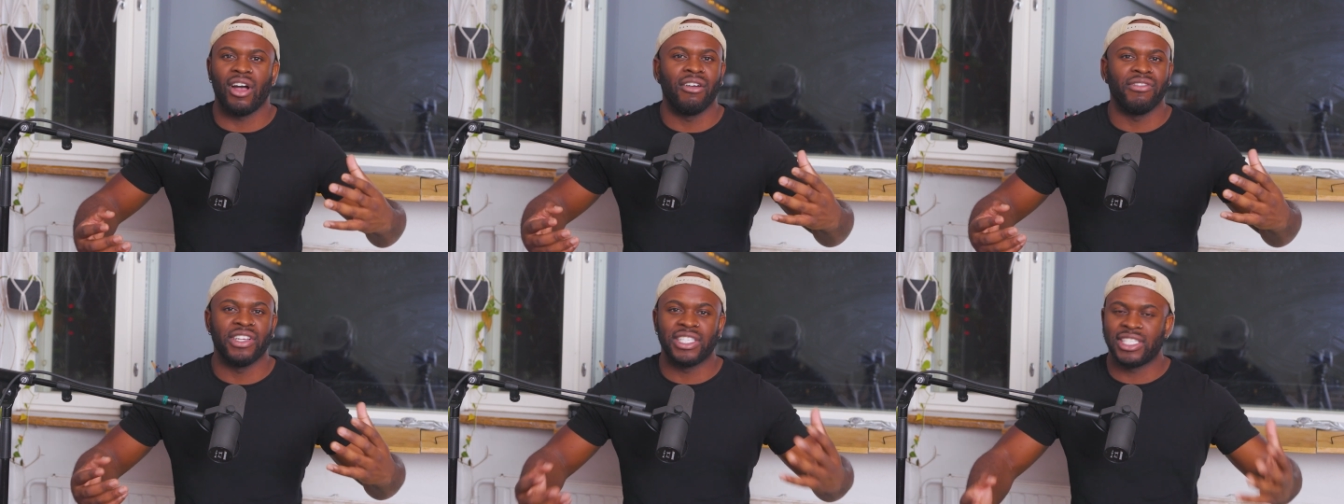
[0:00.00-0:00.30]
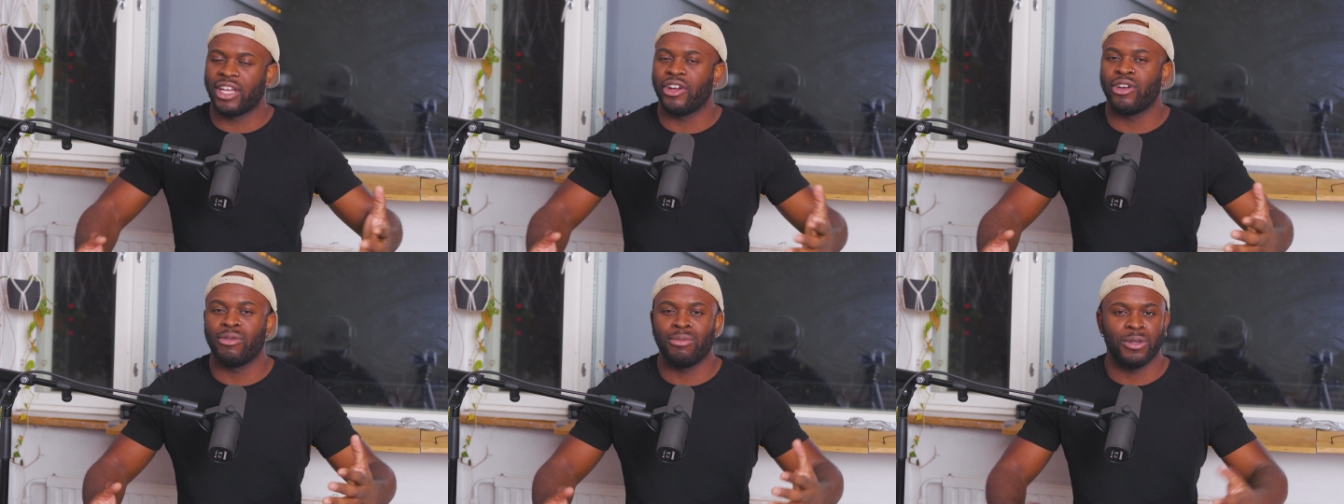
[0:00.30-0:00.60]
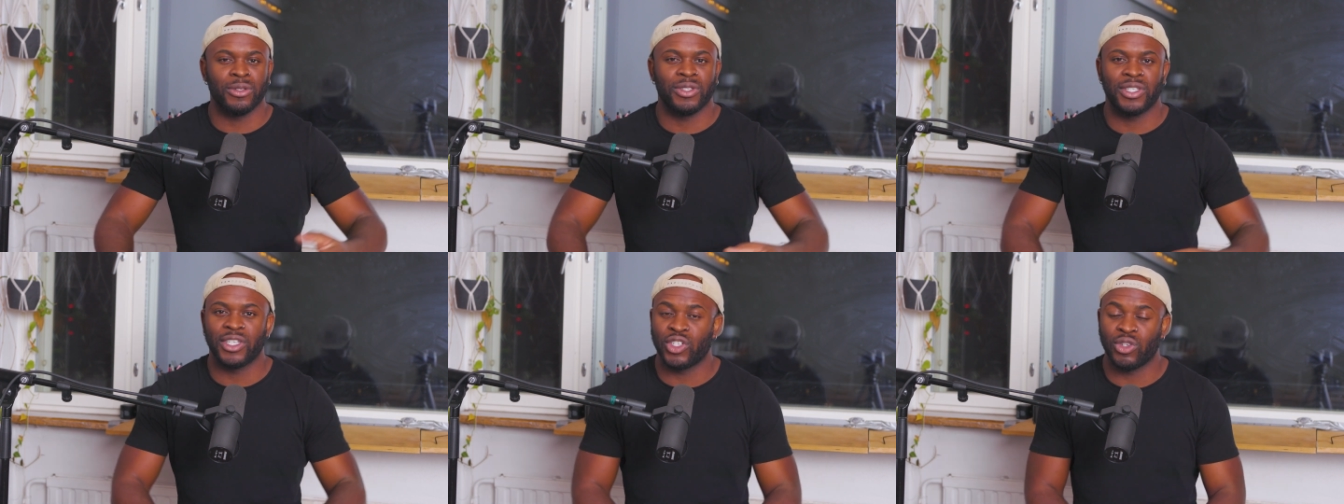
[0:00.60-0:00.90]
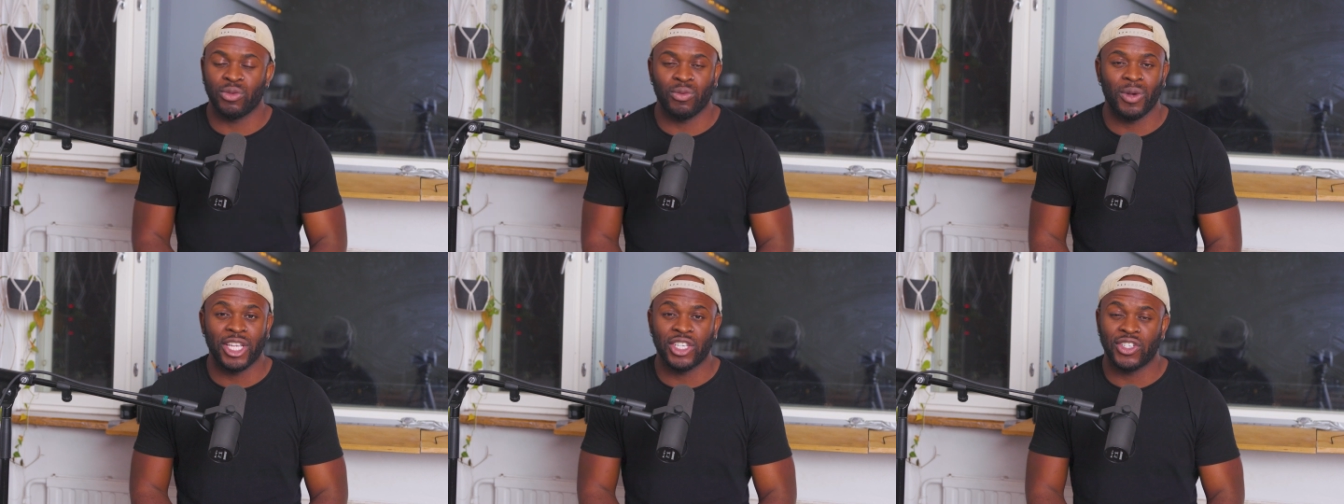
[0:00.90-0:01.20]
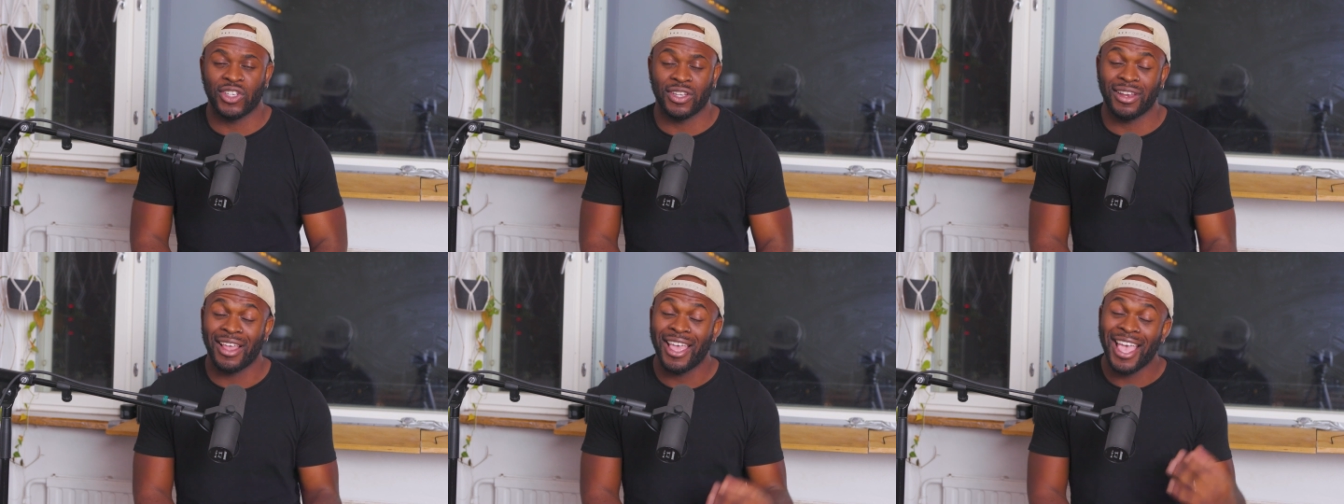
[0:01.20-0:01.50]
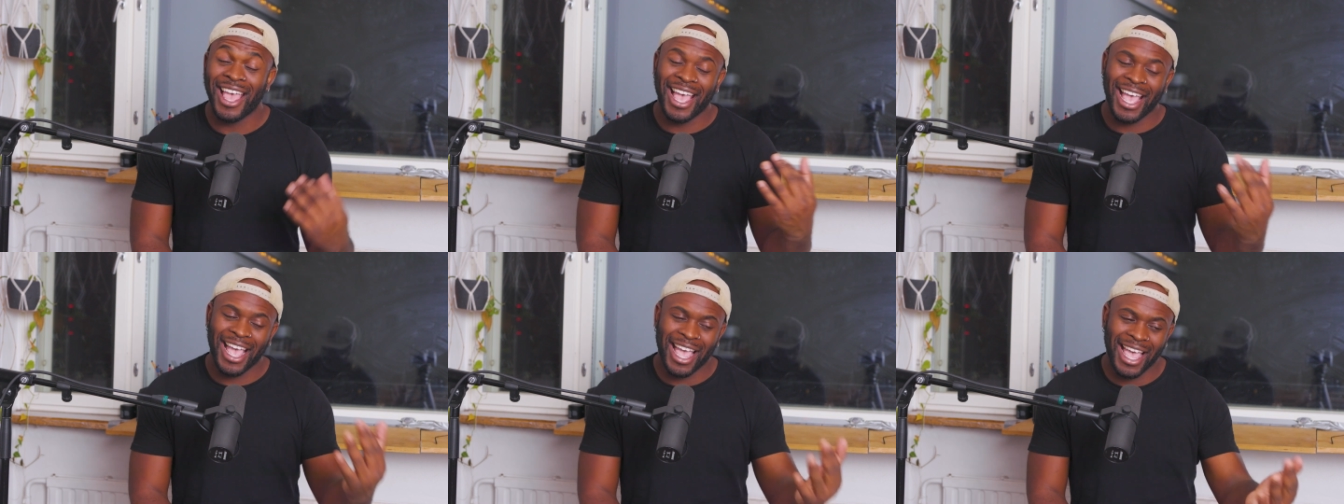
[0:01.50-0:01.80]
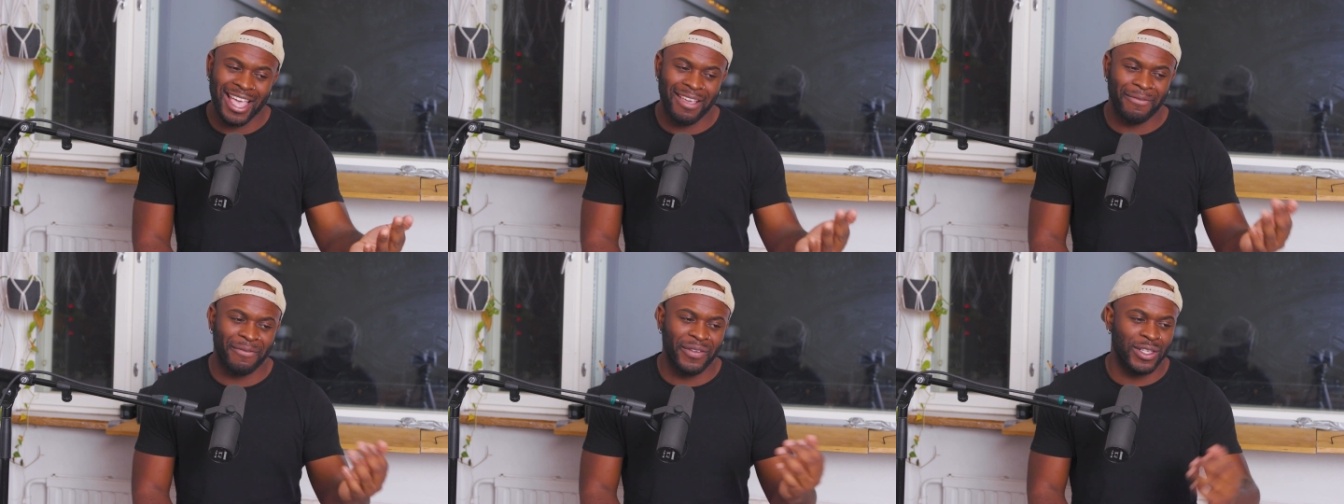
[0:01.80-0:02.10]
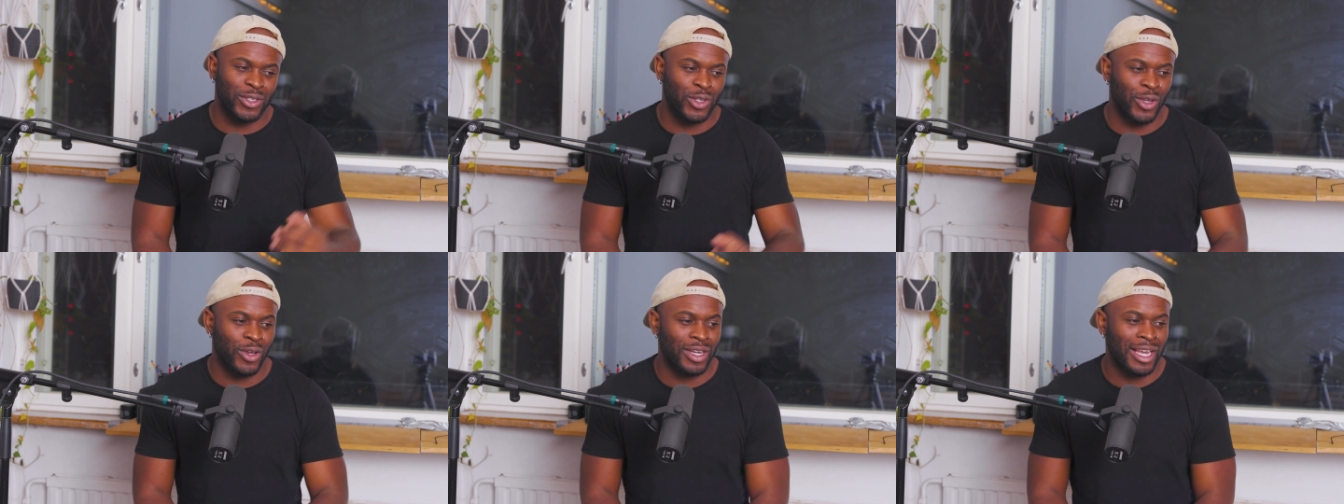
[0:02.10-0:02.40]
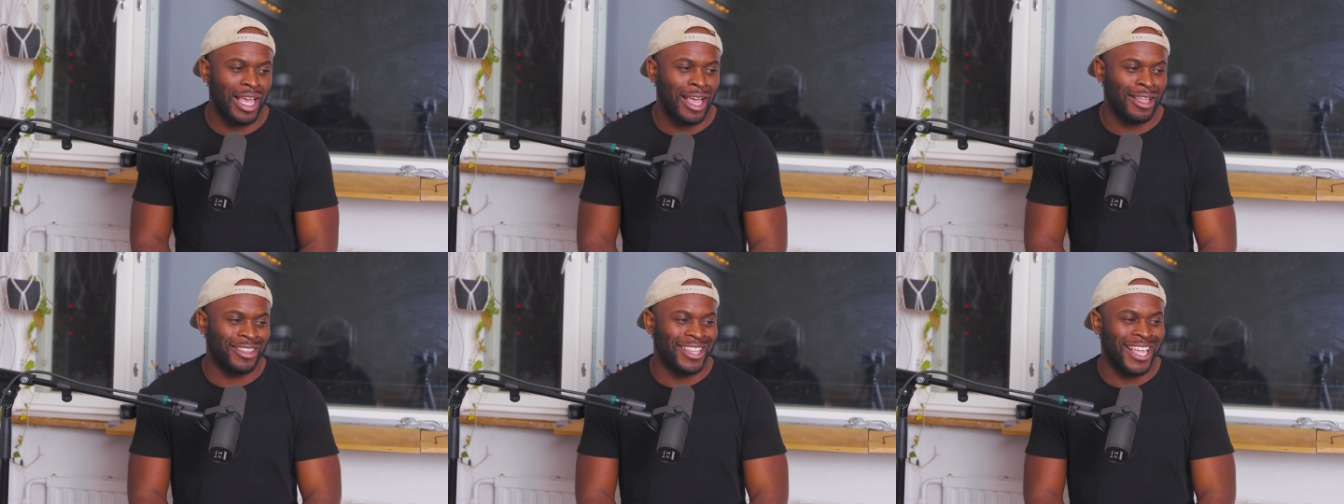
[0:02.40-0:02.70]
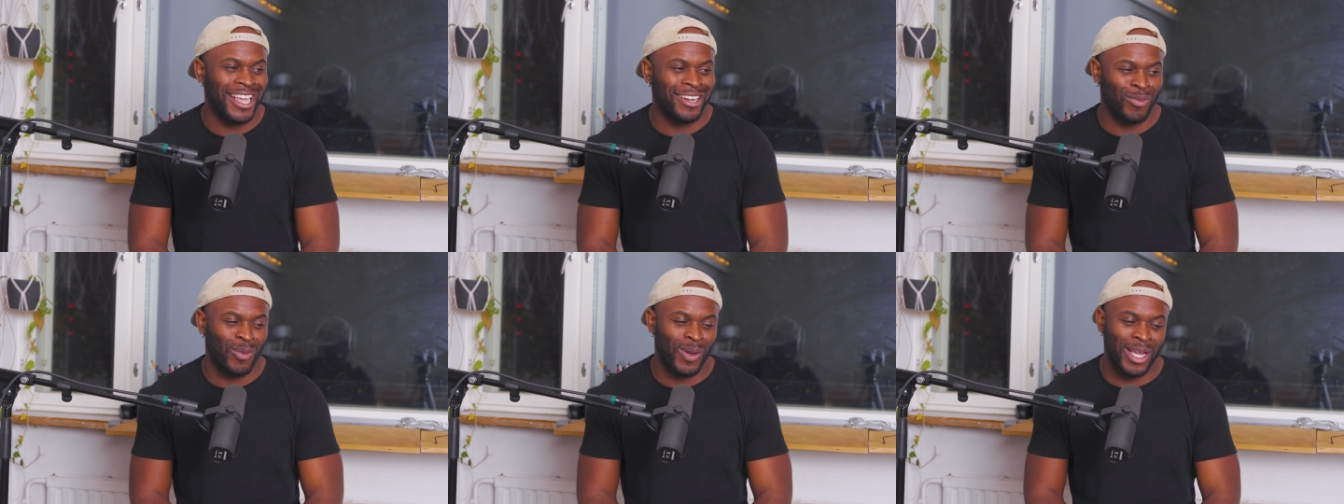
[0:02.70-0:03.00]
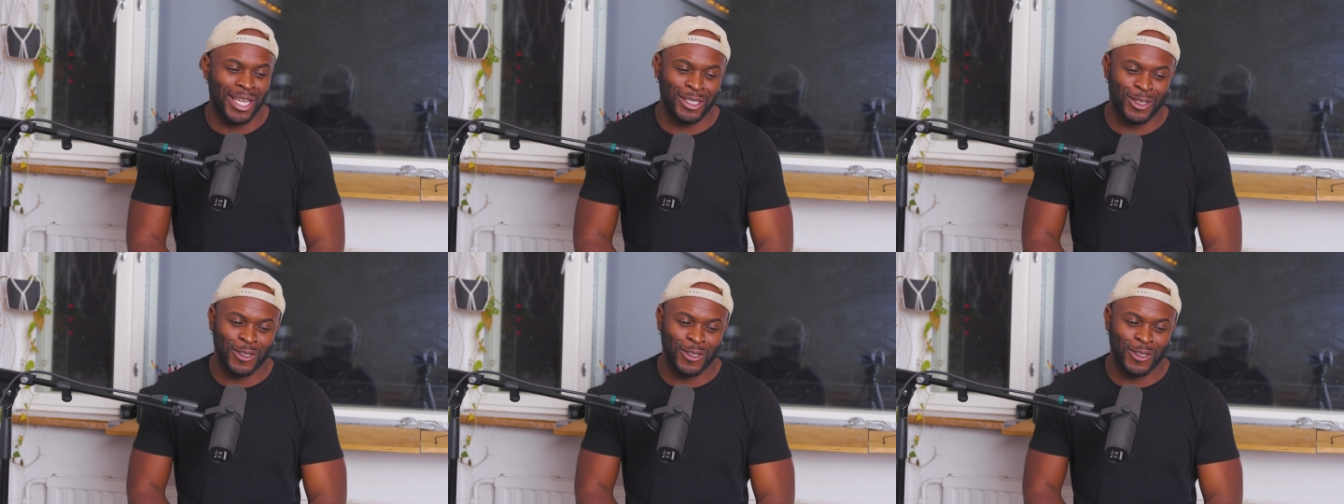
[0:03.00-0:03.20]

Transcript: of a terrible situation if it turned out that way.